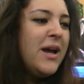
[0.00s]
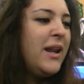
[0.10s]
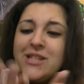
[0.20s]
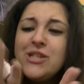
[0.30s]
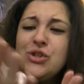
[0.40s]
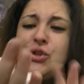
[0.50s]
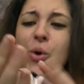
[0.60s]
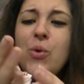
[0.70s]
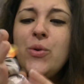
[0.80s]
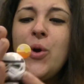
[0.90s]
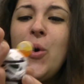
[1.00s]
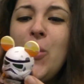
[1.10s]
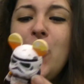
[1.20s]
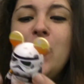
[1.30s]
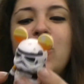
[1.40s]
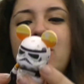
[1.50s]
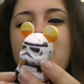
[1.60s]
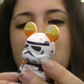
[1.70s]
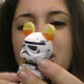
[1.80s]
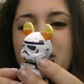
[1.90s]
This is so cool.
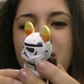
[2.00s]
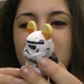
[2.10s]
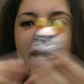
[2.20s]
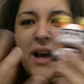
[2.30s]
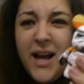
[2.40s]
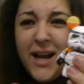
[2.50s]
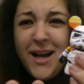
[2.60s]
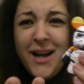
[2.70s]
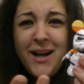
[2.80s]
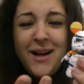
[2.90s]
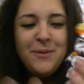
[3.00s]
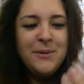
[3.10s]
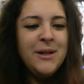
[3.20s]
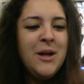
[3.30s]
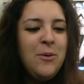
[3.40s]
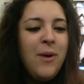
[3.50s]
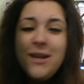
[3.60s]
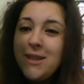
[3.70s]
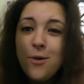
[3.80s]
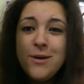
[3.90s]
Oh, why
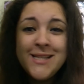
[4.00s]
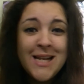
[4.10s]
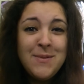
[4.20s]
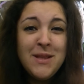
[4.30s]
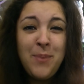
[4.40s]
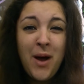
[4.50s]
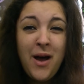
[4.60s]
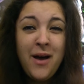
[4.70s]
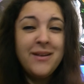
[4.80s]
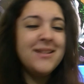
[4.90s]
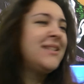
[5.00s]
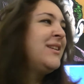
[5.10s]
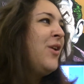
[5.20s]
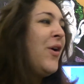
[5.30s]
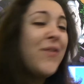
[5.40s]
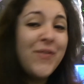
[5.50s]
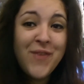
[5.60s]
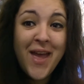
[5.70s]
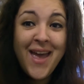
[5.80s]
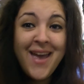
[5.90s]
did they only sell him in the parks? Not
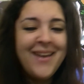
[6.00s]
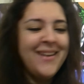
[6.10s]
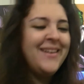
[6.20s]
fair.